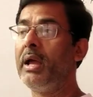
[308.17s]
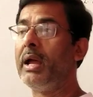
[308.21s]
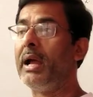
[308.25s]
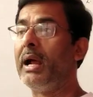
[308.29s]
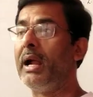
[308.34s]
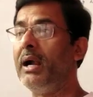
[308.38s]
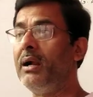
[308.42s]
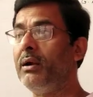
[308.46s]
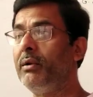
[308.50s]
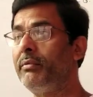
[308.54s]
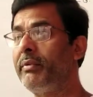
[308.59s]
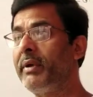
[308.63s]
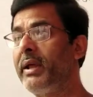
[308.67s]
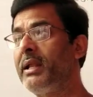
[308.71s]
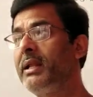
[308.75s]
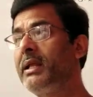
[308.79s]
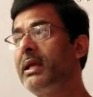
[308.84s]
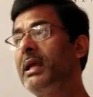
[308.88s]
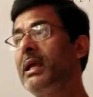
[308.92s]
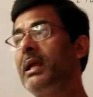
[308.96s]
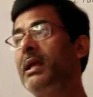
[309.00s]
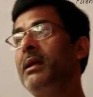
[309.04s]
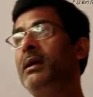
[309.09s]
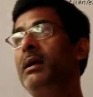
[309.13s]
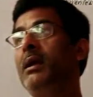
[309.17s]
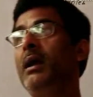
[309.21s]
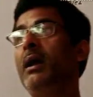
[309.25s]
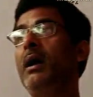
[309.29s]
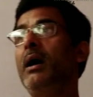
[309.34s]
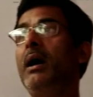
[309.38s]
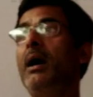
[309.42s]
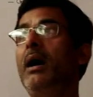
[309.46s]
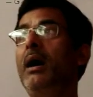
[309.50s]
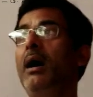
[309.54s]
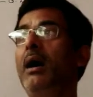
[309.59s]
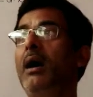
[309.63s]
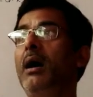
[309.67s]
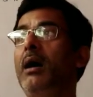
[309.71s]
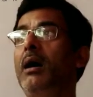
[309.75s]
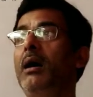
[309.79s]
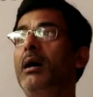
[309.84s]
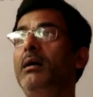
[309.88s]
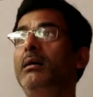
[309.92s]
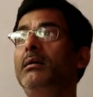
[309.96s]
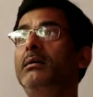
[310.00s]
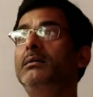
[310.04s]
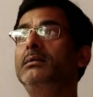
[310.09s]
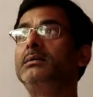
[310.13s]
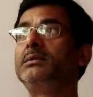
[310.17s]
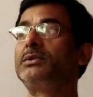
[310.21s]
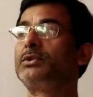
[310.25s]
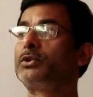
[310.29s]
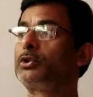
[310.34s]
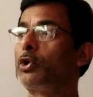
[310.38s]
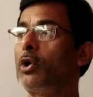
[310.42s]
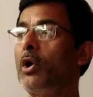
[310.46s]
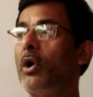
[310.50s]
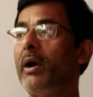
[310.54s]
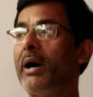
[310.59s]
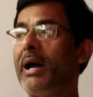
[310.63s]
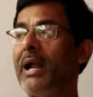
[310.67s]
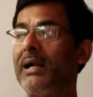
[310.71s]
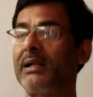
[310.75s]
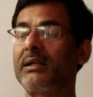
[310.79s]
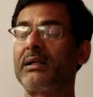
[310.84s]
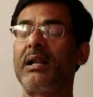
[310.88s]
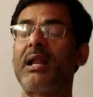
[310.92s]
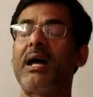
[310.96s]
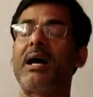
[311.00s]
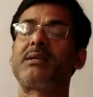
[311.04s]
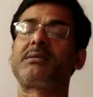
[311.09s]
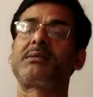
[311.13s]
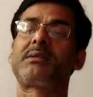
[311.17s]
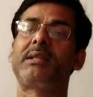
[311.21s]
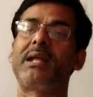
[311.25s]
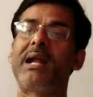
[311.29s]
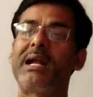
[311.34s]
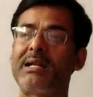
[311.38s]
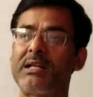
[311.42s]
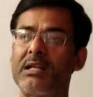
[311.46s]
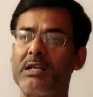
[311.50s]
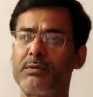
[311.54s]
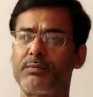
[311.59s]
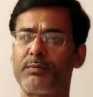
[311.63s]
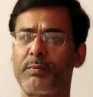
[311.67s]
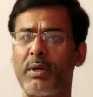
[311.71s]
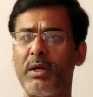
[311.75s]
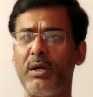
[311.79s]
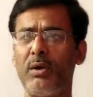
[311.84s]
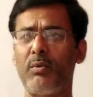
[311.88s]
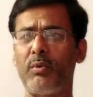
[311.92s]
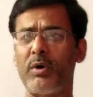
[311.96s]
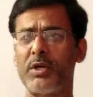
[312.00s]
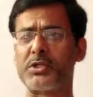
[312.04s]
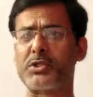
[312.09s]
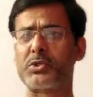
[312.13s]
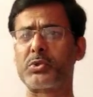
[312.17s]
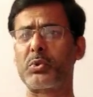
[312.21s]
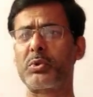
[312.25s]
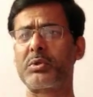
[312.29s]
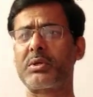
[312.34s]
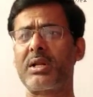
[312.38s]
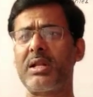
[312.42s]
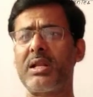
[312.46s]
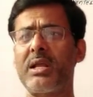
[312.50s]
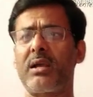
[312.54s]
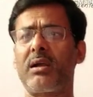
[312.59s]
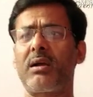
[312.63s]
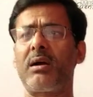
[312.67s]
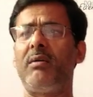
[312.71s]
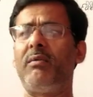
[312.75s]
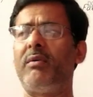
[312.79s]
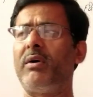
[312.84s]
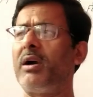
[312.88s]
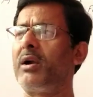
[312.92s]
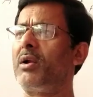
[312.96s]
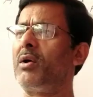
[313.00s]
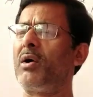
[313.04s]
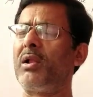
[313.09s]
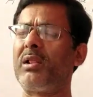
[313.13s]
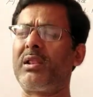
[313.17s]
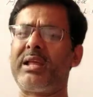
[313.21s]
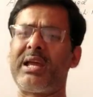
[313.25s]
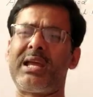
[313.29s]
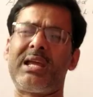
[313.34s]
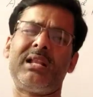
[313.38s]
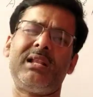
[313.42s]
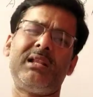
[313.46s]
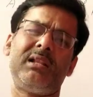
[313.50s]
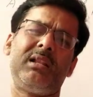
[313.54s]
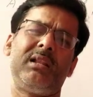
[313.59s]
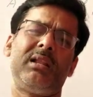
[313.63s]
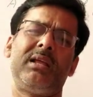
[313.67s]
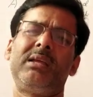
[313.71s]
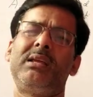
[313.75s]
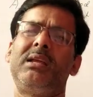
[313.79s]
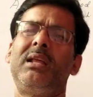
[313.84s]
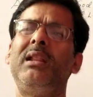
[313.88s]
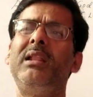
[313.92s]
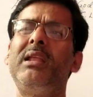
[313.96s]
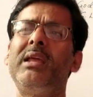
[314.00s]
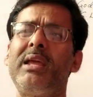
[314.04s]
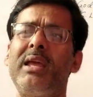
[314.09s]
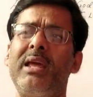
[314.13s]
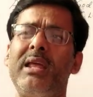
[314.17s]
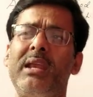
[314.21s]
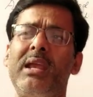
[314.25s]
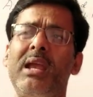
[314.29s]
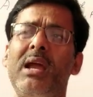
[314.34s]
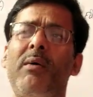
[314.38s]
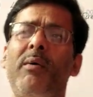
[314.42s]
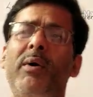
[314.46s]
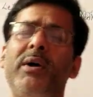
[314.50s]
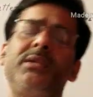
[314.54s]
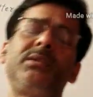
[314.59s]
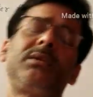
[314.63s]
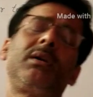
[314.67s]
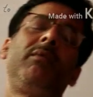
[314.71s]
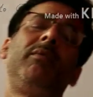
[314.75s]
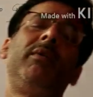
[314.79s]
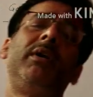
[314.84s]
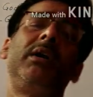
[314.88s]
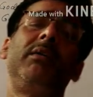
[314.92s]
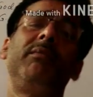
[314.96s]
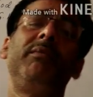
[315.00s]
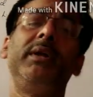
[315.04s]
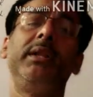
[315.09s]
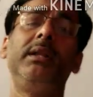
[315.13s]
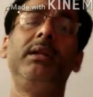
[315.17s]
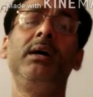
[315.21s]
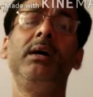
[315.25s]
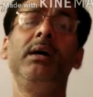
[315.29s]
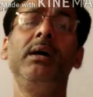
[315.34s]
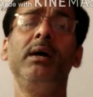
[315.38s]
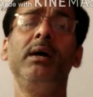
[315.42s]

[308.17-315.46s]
And when he saw at last that his field was totally covered, all the hilly area was covered with